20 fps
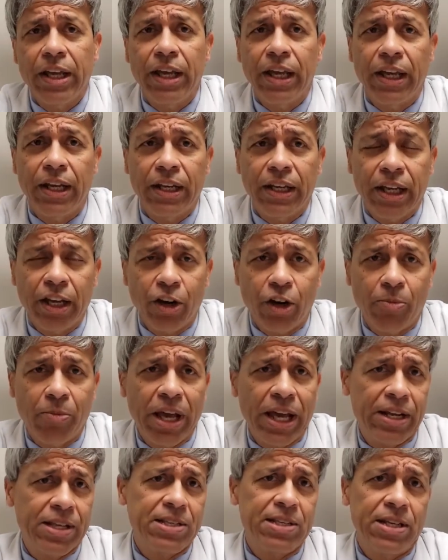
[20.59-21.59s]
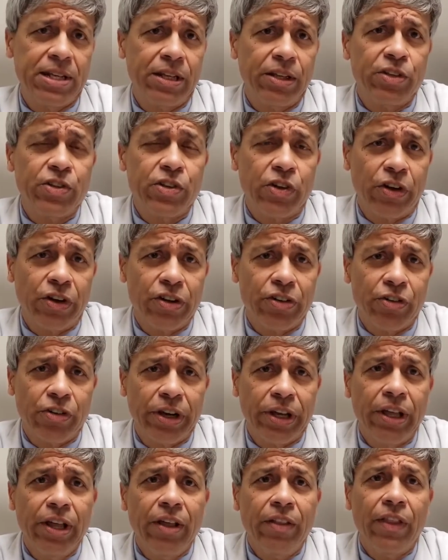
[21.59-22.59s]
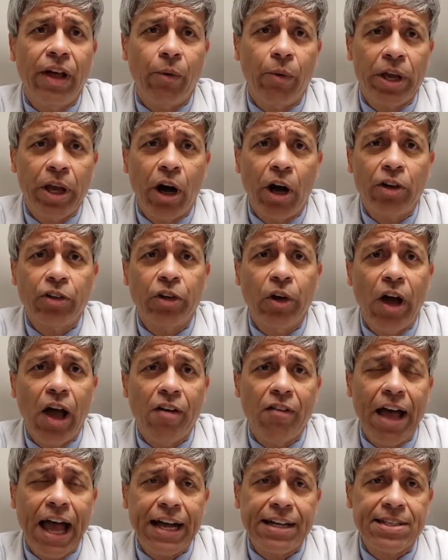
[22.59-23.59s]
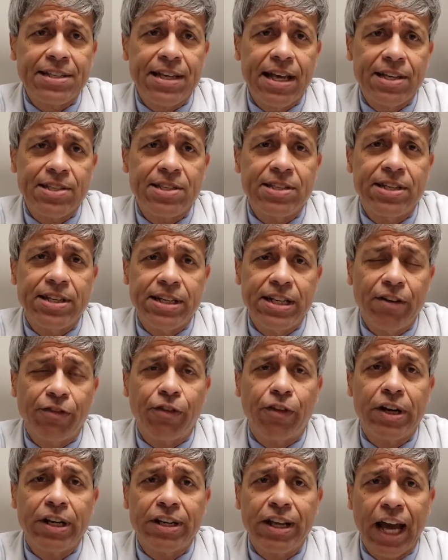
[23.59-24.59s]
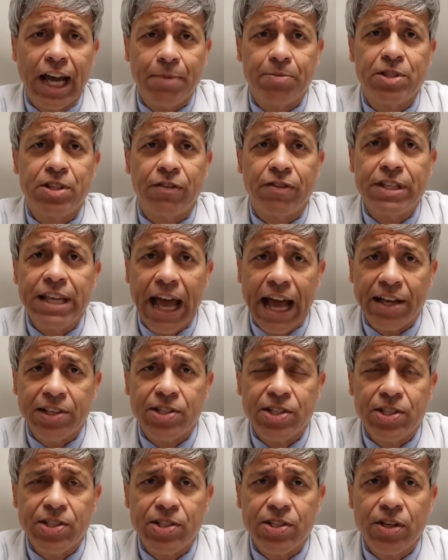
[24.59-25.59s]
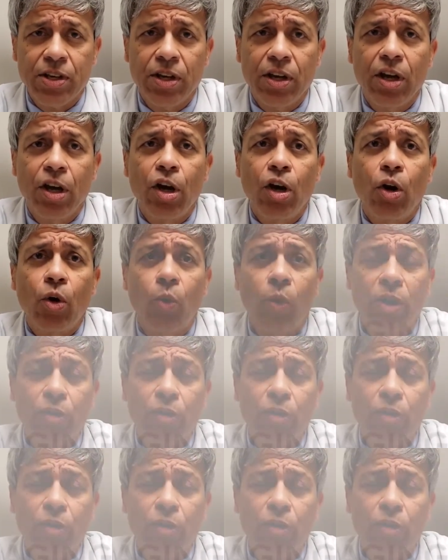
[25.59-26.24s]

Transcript: in ear medicine and surgery that we also have access to different types of tests. We